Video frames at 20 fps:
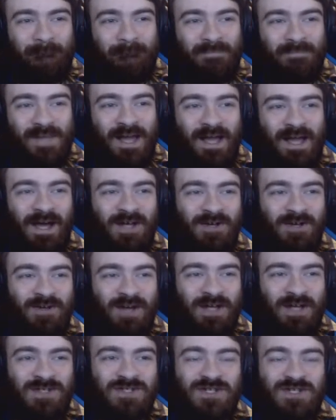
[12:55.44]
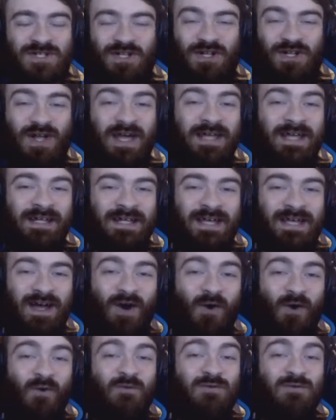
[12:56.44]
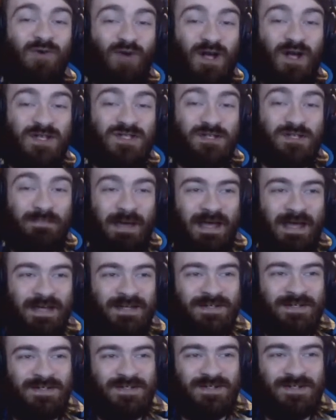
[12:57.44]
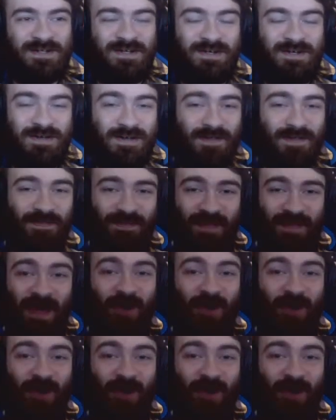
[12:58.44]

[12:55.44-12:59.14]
I under I slightly overestimated that